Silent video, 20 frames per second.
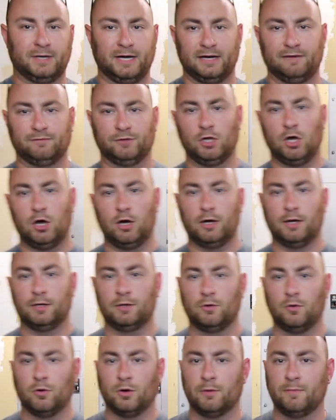kind of
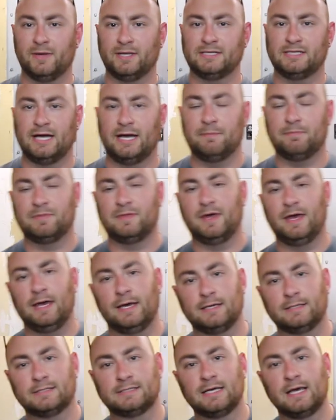lawn ornament type
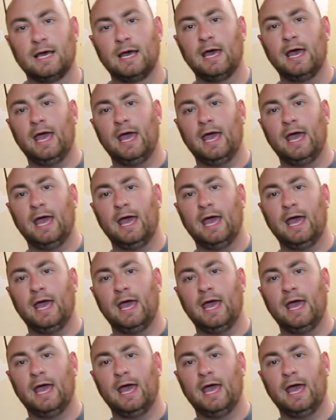things.